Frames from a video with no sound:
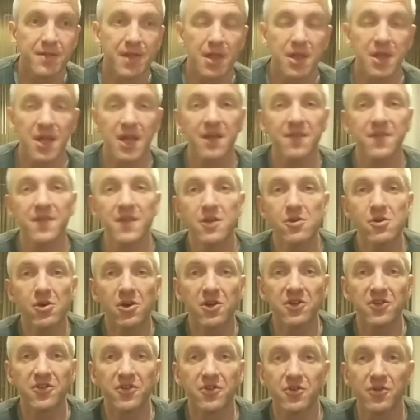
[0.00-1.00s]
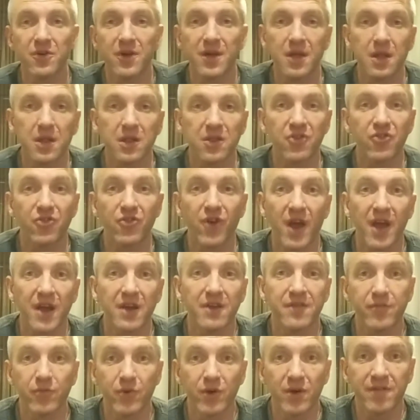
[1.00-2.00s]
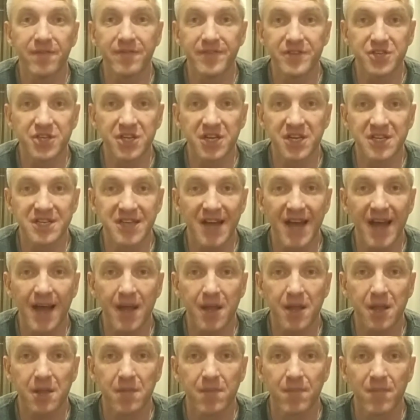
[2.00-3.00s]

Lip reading: The second thing you can do is to try and avoid phishing attacks.